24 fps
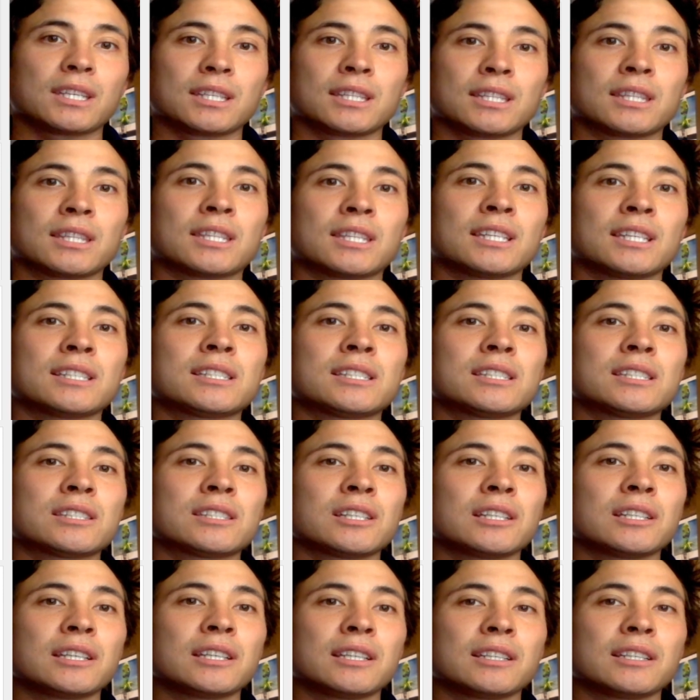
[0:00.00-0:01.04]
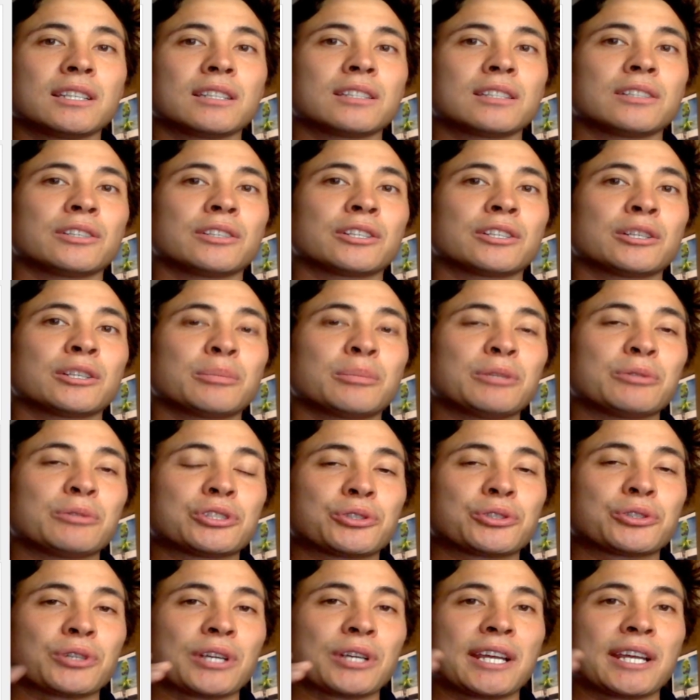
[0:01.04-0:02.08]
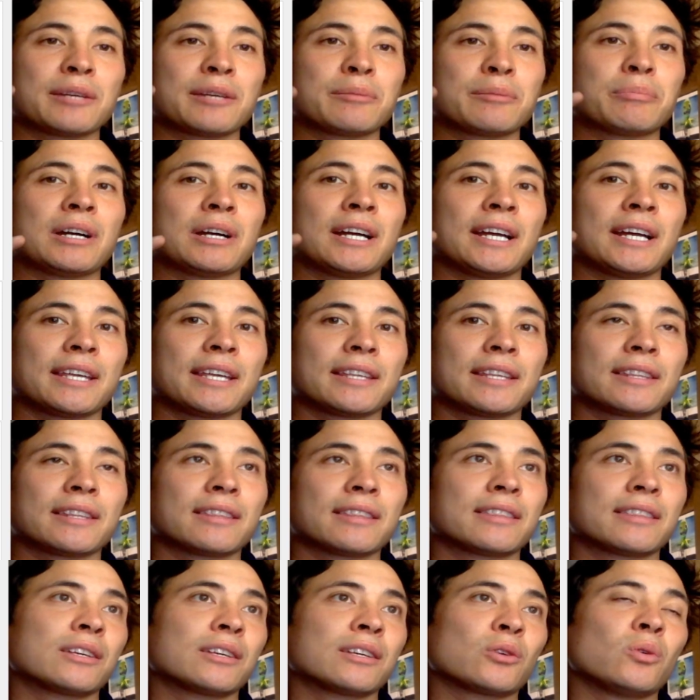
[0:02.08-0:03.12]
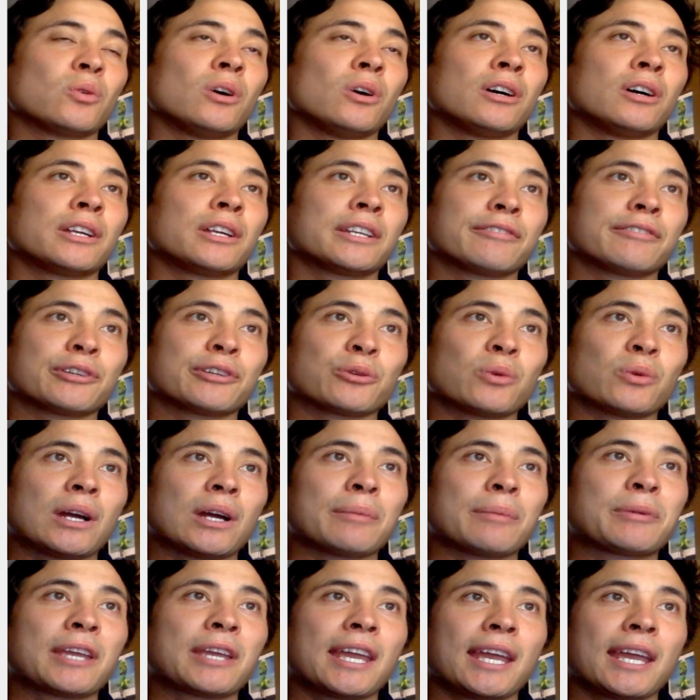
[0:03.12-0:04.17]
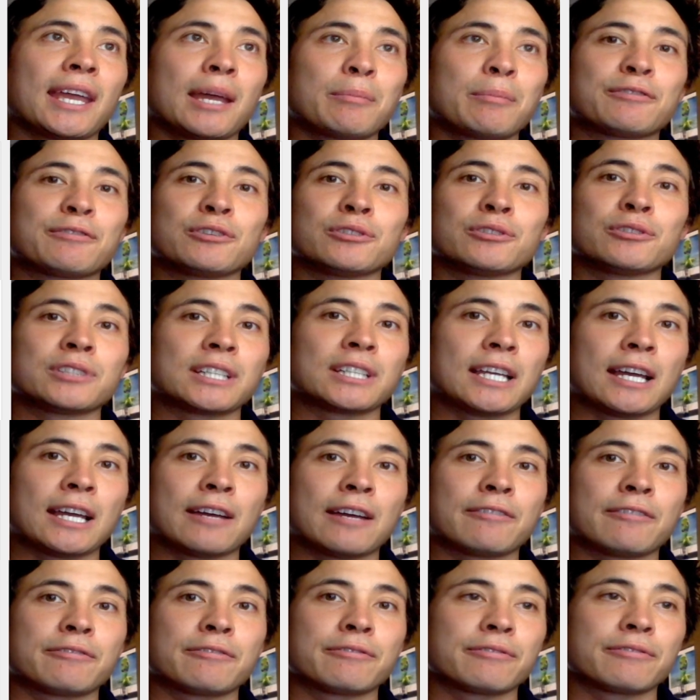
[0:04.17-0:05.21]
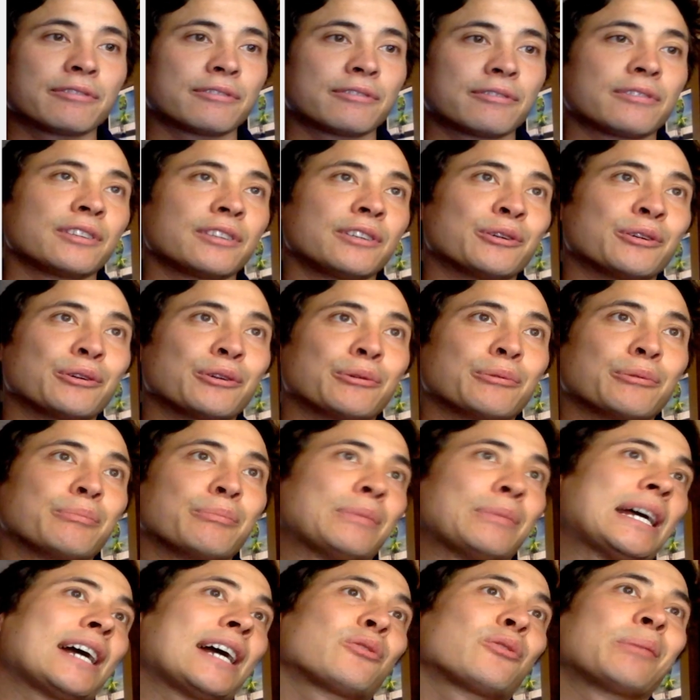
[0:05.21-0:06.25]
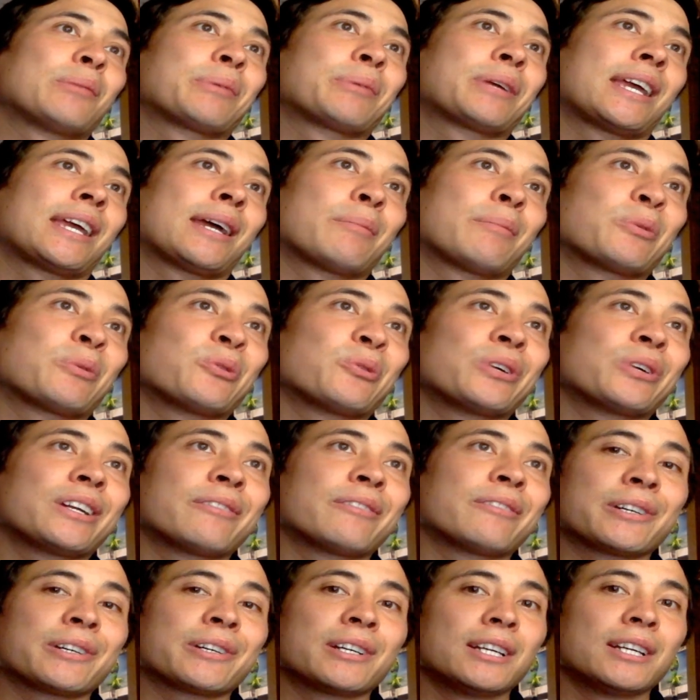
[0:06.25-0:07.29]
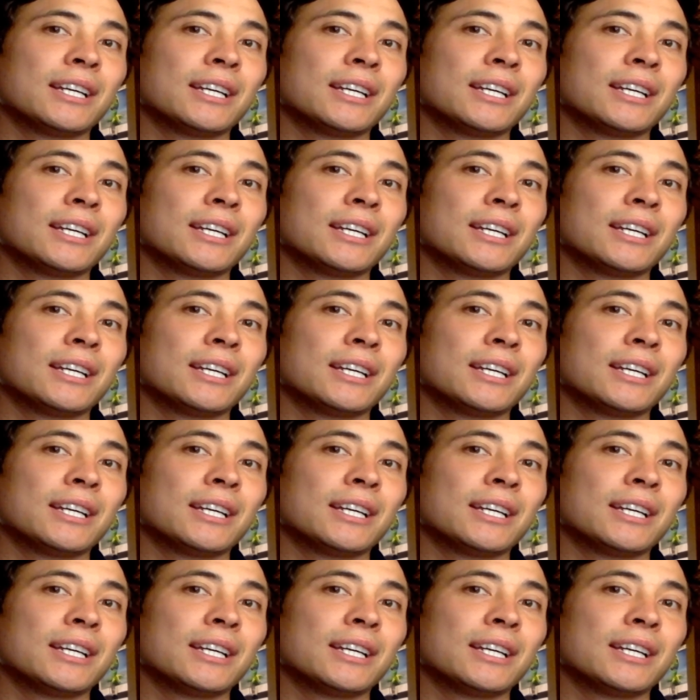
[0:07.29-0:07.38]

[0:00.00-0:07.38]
You're gonna be restrained by the quality of your webcam. If you only have your Mac webcam or whatever,